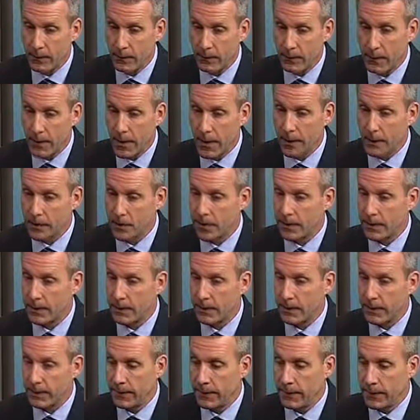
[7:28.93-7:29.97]
from my
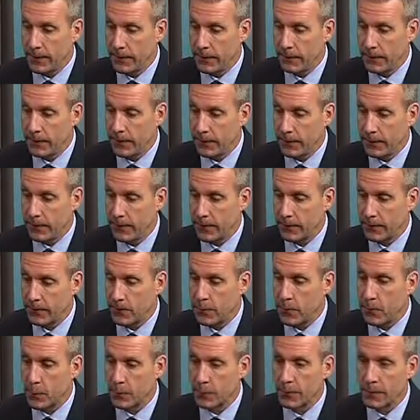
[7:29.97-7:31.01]
understanding, the
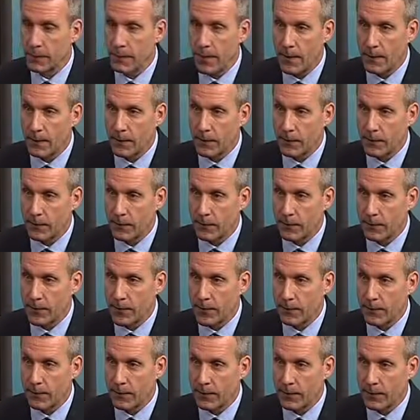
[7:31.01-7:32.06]
next course of that person's
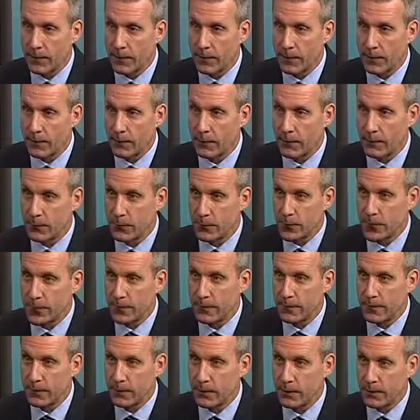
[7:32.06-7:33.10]
life is going to
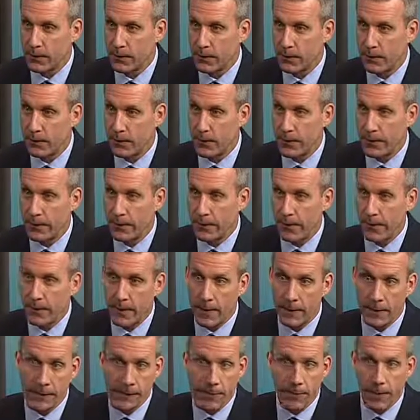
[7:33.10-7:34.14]
transition in a way that
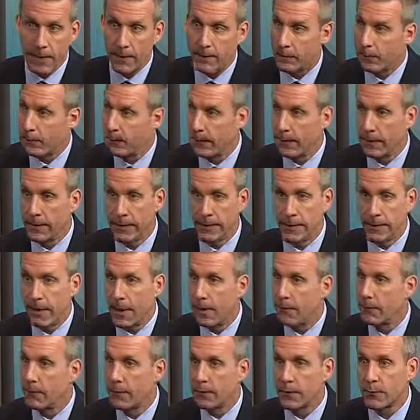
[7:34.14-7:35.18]
they possibly didn't
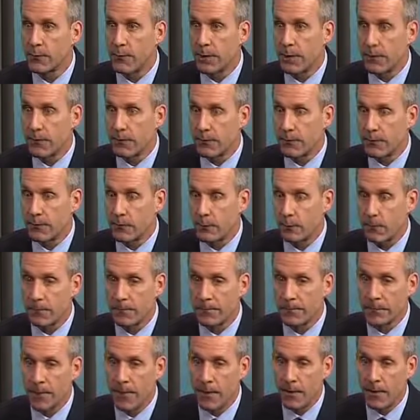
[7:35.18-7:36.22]
ever expect before.